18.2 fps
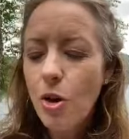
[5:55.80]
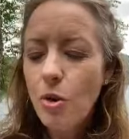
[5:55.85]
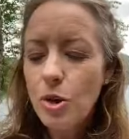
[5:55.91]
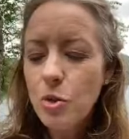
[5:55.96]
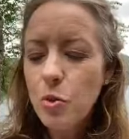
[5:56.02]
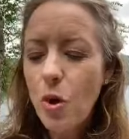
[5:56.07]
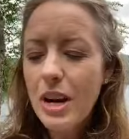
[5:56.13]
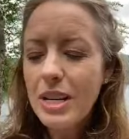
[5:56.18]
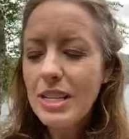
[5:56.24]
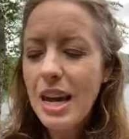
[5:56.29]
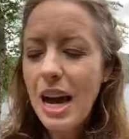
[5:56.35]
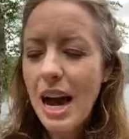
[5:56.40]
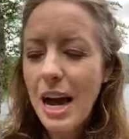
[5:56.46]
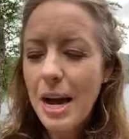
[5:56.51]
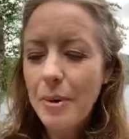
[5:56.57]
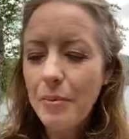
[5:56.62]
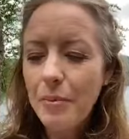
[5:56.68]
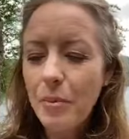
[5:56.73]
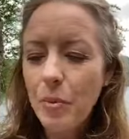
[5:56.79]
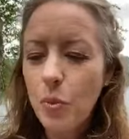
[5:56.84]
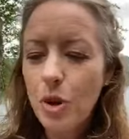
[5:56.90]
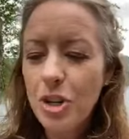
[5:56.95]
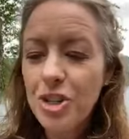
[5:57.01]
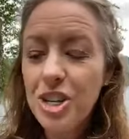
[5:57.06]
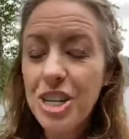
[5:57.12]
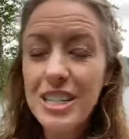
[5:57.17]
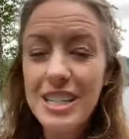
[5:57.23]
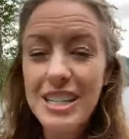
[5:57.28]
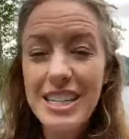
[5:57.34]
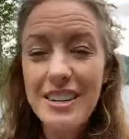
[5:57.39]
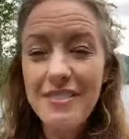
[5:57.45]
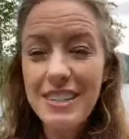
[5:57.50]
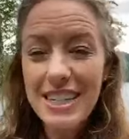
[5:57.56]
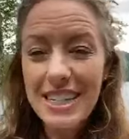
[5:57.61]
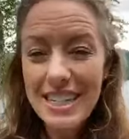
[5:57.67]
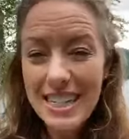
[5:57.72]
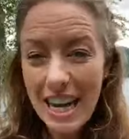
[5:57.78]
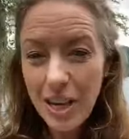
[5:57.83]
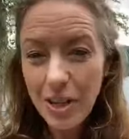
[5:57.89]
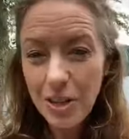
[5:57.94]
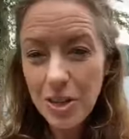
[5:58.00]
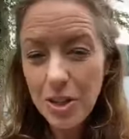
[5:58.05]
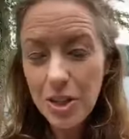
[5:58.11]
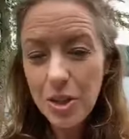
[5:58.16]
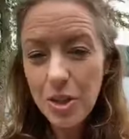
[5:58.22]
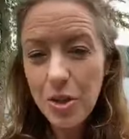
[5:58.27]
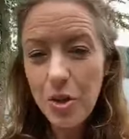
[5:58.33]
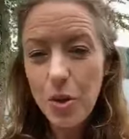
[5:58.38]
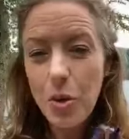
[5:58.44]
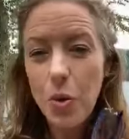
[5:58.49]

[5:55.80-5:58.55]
There was one time where Jesus even dealt